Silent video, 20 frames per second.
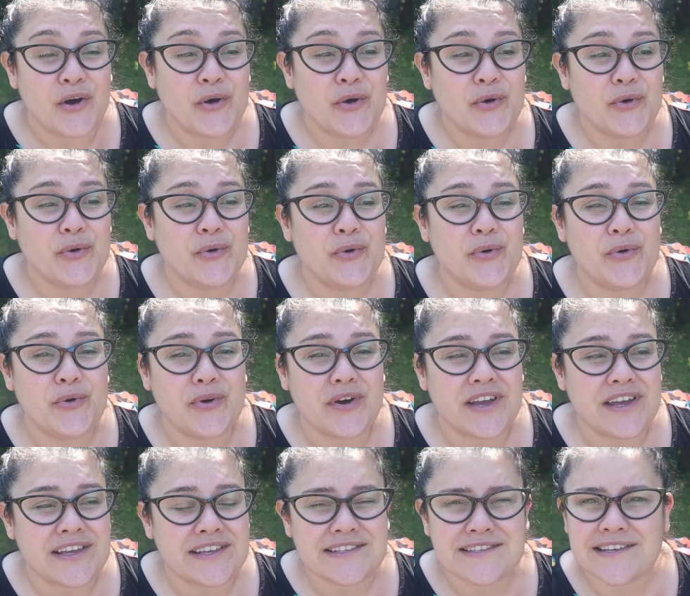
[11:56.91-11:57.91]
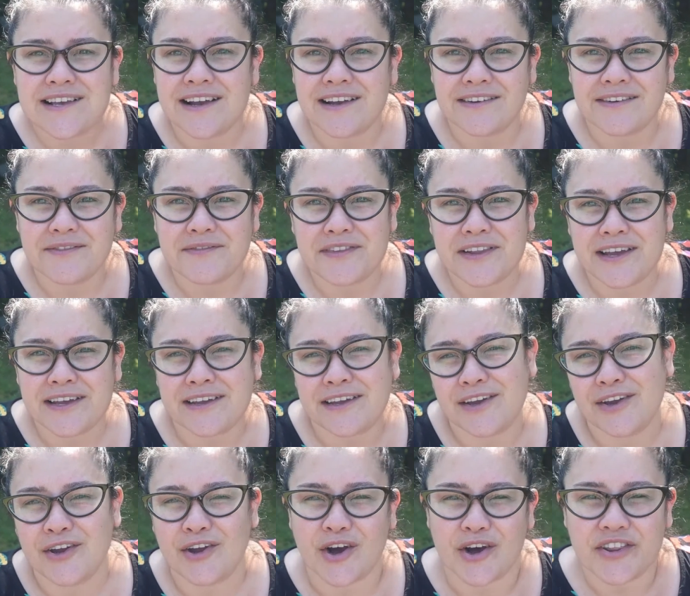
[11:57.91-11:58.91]
who is kind of like
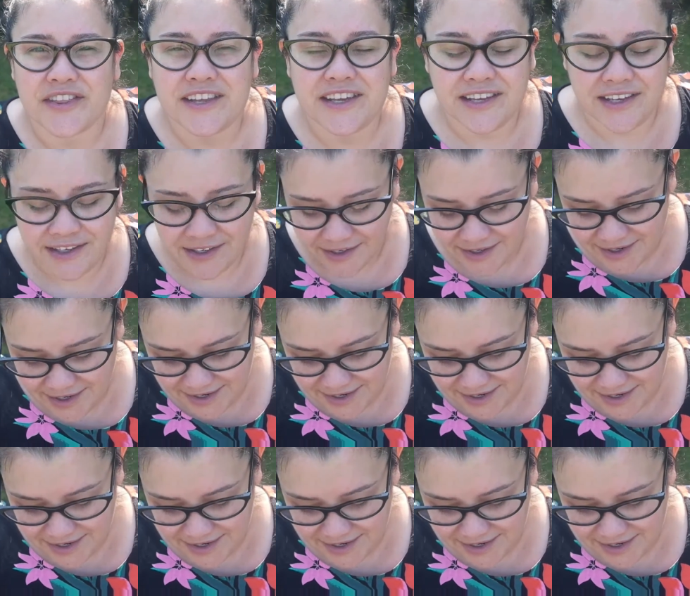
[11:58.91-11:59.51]
gothy.